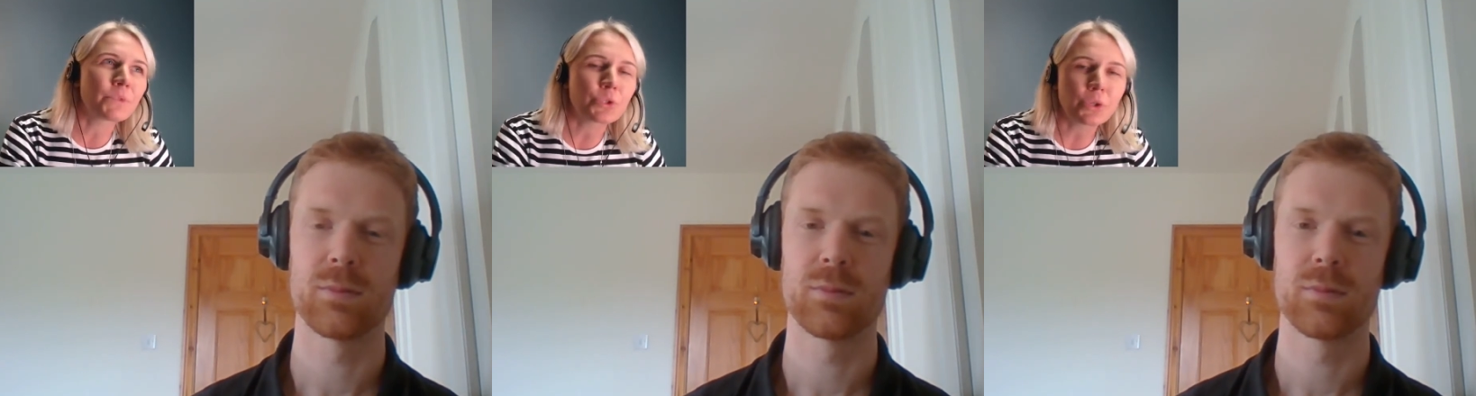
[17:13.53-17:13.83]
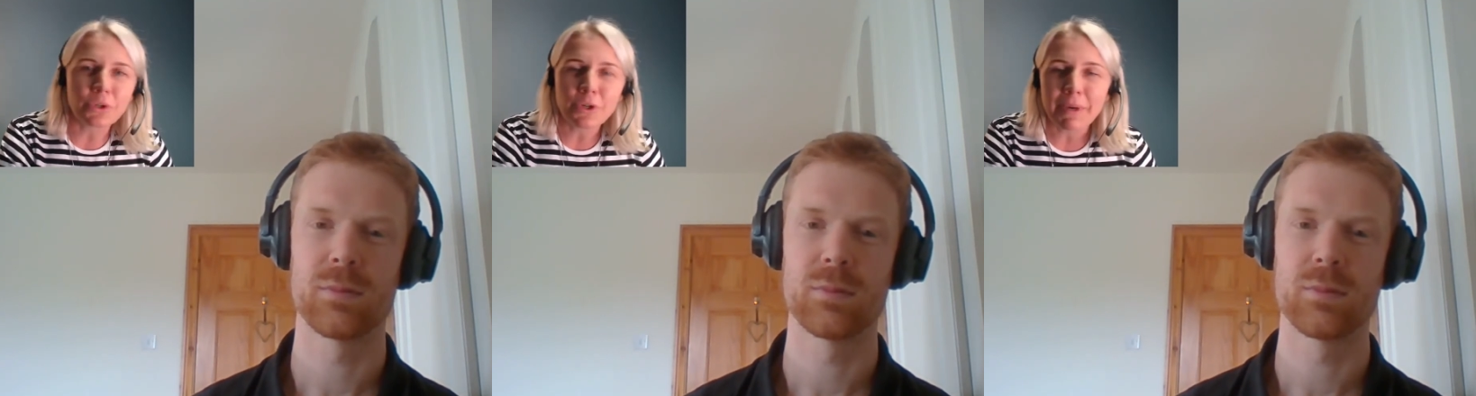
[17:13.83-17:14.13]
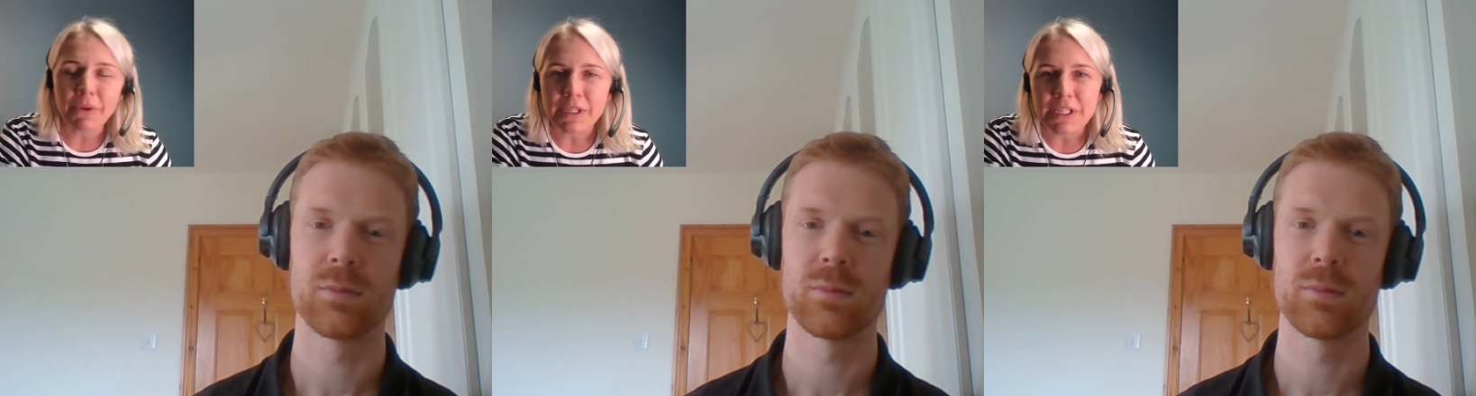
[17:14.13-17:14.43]
Speaker 1: to talk
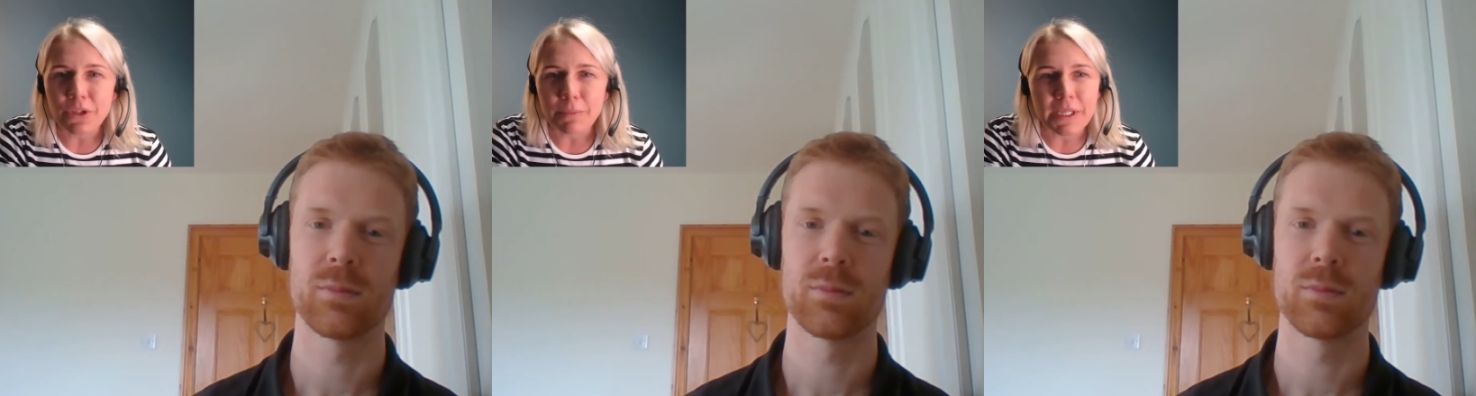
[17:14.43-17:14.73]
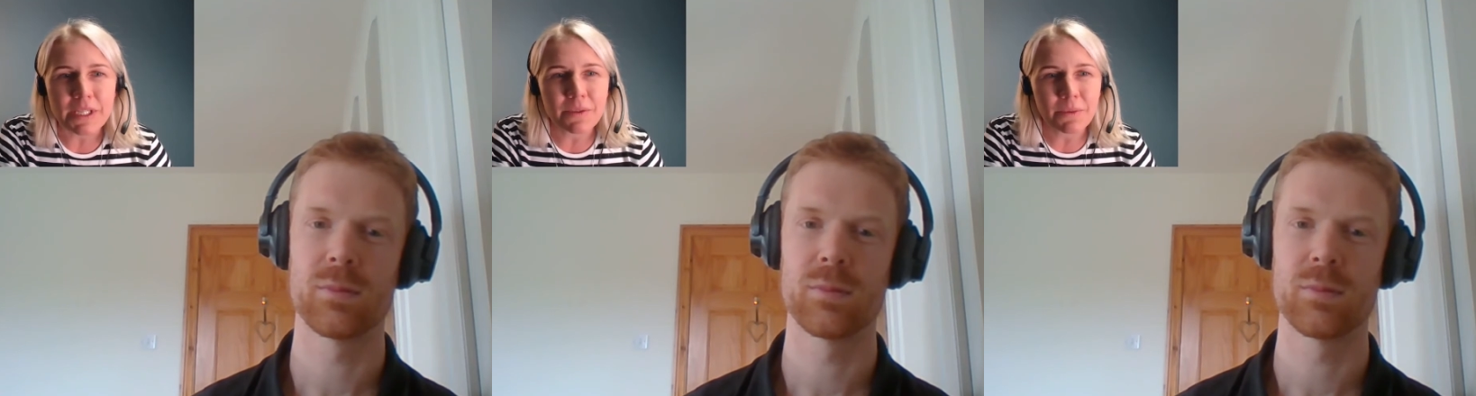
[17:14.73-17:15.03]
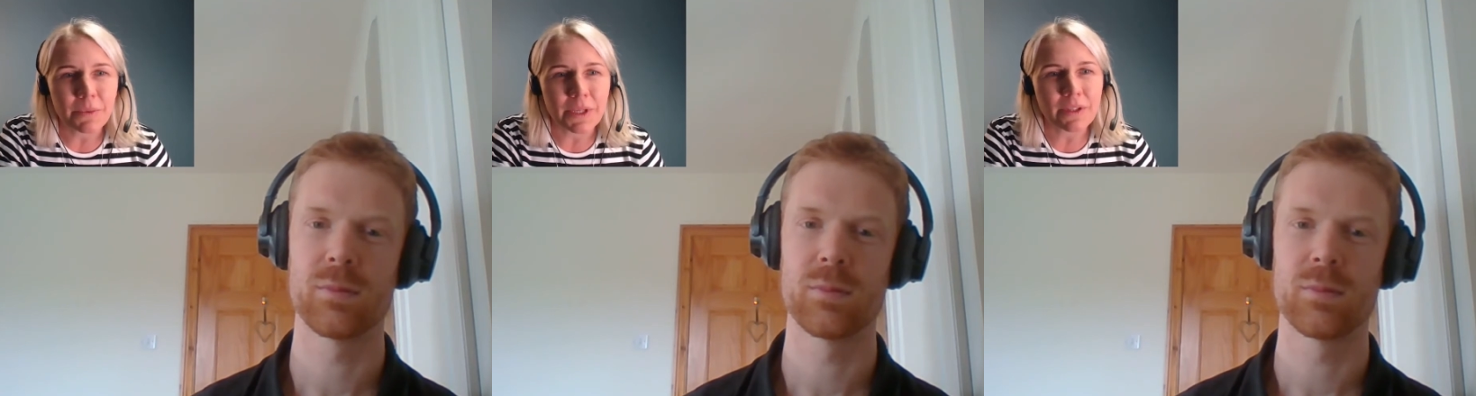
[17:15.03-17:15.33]
about these topics
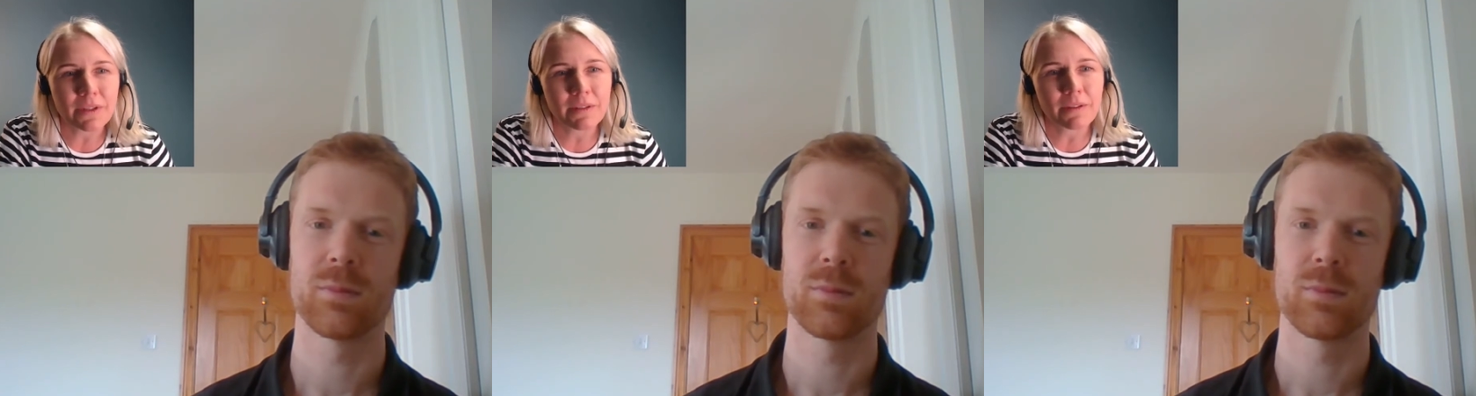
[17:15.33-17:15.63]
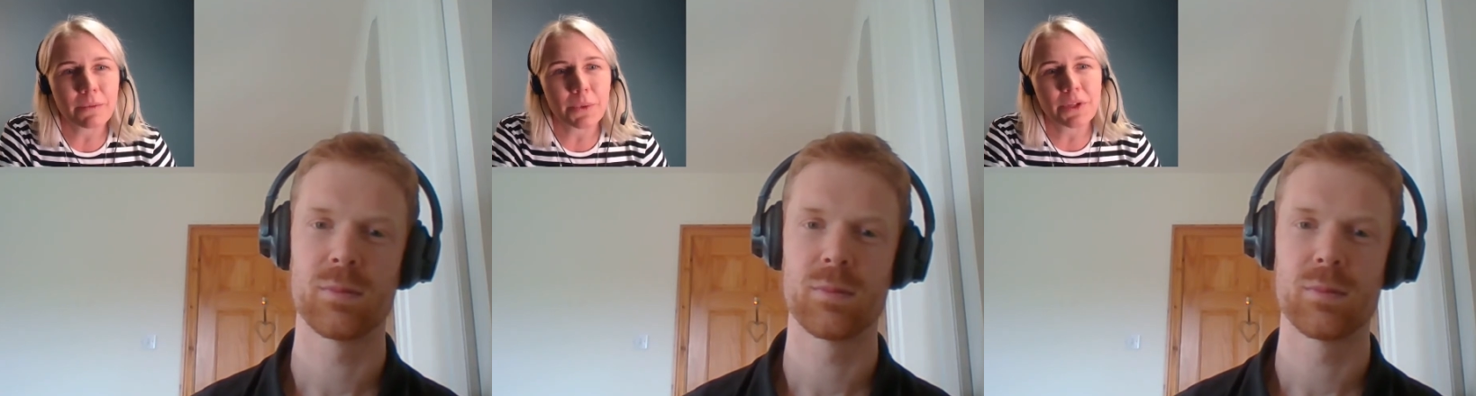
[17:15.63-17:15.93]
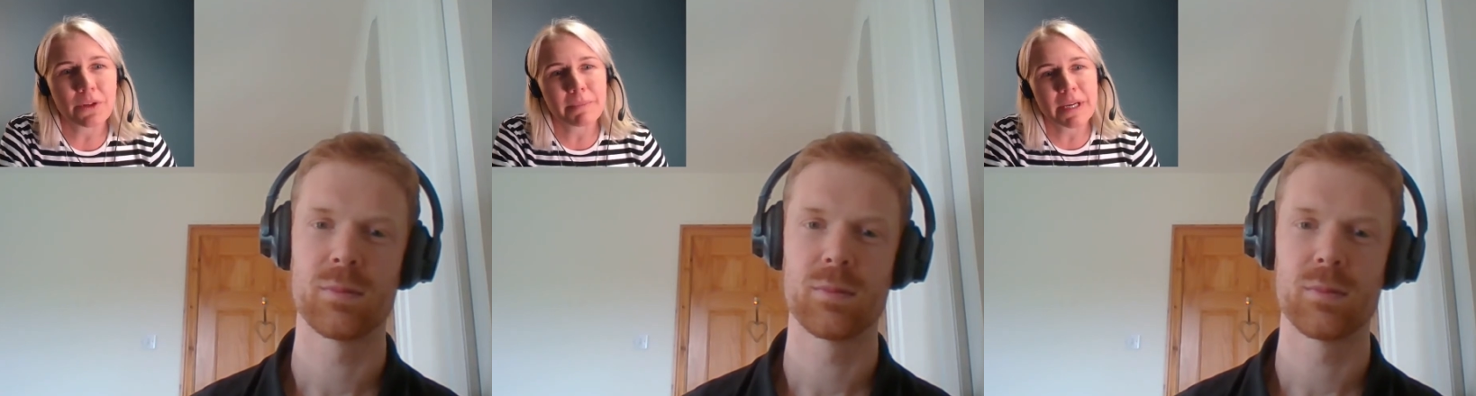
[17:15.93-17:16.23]
with
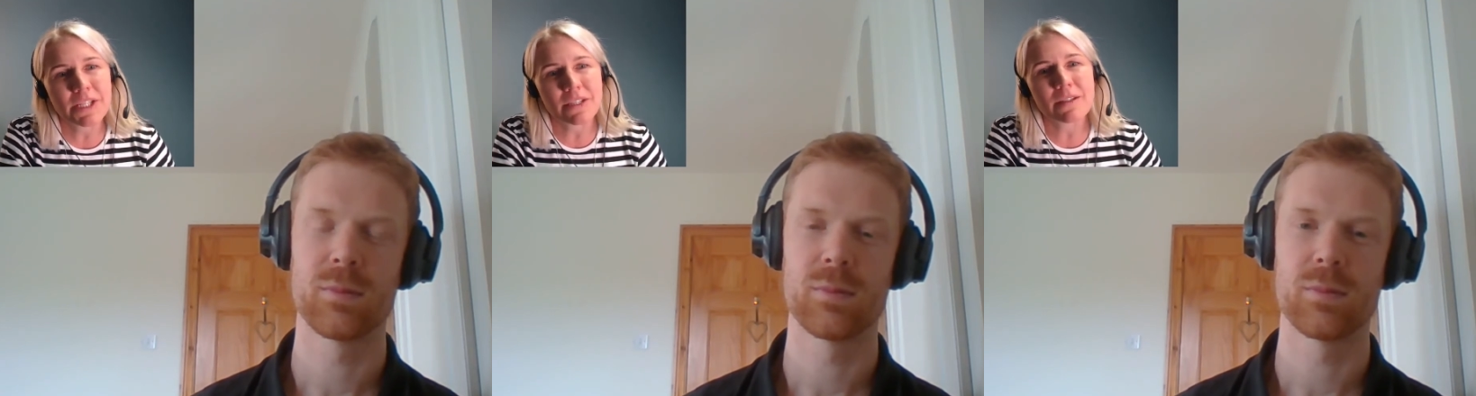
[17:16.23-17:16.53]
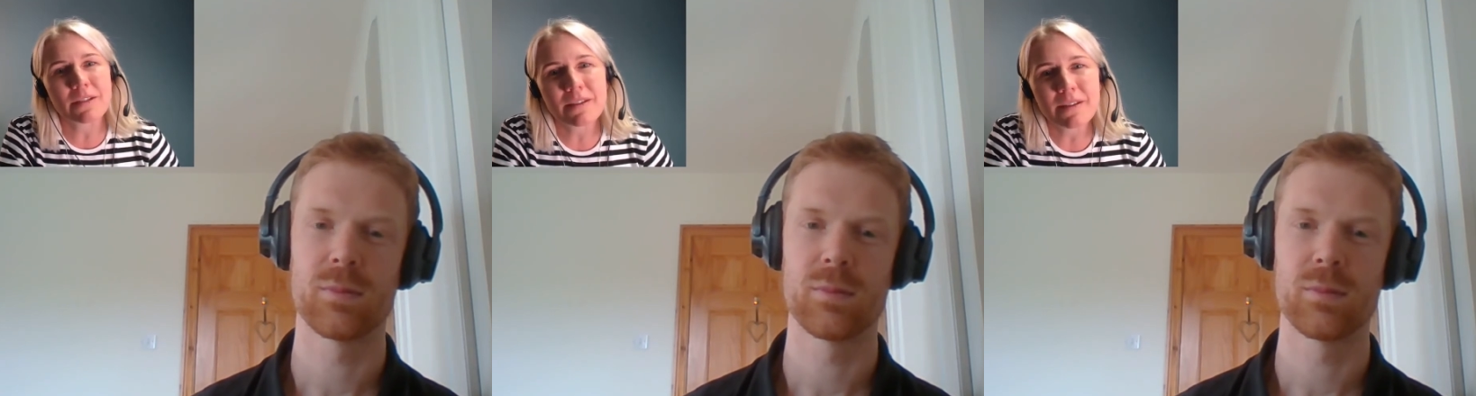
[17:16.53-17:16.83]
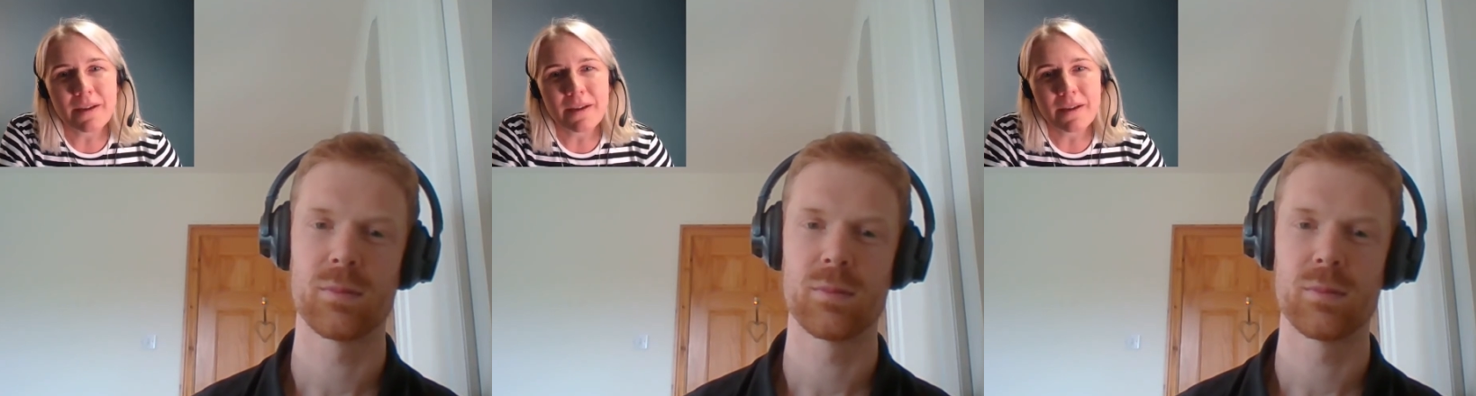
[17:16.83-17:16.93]
with your patients?